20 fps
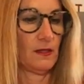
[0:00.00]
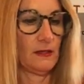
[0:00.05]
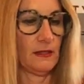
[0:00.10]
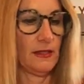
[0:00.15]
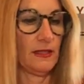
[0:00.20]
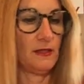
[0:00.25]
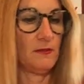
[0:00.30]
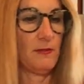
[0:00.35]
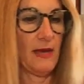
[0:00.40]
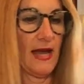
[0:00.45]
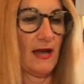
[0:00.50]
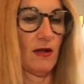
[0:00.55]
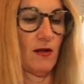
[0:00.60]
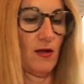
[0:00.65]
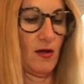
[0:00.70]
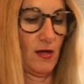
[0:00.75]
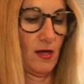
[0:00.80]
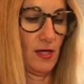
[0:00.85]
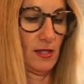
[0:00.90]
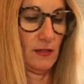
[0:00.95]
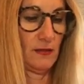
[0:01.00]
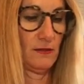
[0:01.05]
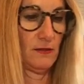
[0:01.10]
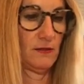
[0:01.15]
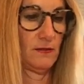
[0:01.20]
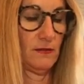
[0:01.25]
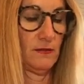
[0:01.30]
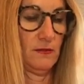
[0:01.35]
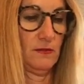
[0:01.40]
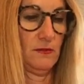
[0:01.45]
Lid back on.
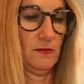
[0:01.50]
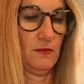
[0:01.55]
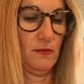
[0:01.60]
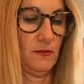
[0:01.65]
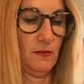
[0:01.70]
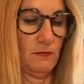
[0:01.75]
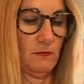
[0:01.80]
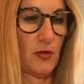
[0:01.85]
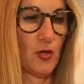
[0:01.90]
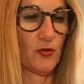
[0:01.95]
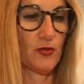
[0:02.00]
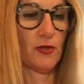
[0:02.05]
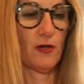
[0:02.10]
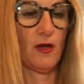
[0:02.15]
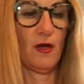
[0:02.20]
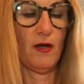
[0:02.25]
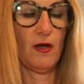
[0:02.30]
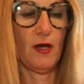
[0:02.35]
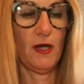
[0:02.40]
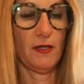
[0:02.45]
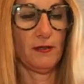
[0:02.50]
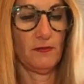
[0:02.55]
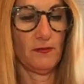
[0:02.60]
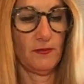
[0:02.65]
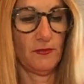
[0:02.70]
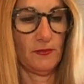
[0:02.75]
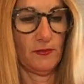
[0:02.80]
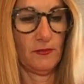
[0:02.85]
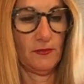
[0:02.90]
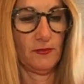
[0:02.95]
Motor on.
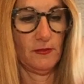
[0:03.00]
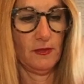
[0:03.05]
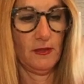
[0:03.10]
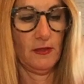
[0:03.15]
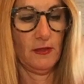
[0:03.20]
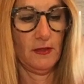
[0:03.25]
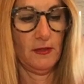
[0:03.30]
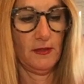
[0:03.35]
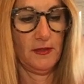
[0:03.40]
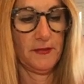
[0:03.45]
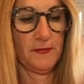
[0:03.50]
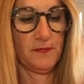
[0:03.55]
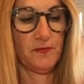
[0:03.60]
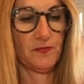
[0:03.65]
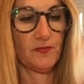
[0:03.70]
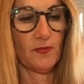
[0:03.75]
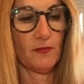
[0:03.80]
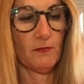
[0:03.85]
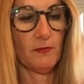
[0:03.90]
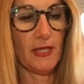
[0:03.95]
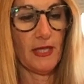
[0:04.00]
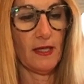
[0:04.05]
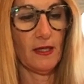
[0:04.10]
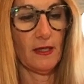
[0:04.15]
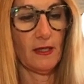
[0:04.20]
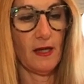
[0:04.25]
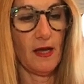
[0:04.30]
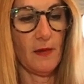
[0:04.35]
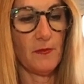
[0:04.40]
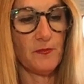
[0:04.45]
Picking
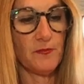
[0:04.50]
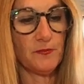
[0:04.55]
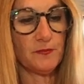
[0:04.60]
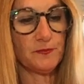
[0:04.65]
it up.